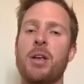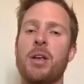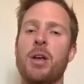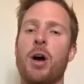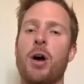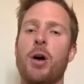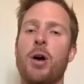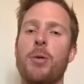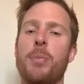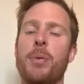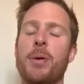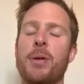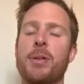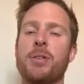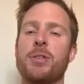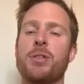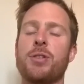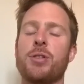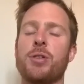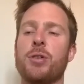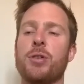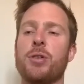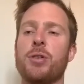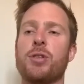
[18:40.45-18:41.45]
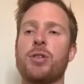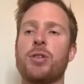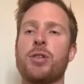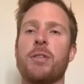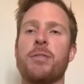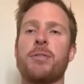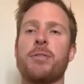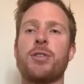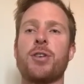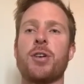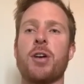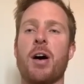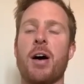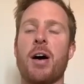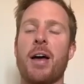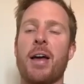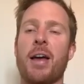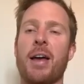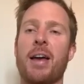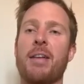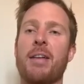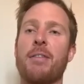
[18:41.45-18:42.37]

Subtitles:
open to sort of trying